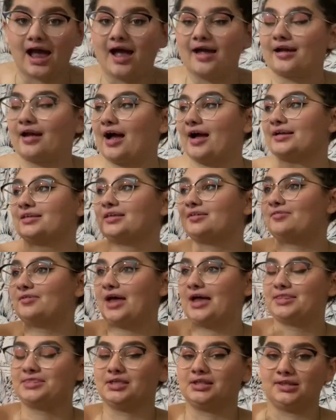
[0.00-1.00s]
I kind of
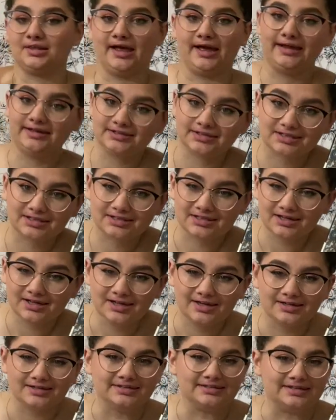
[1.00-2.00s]
had the lights
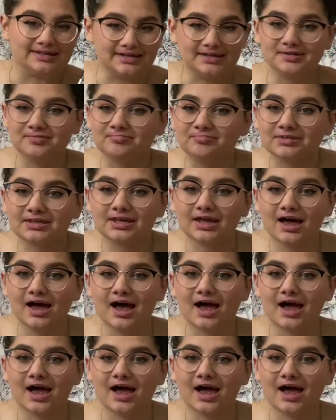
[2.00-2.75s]
dimmed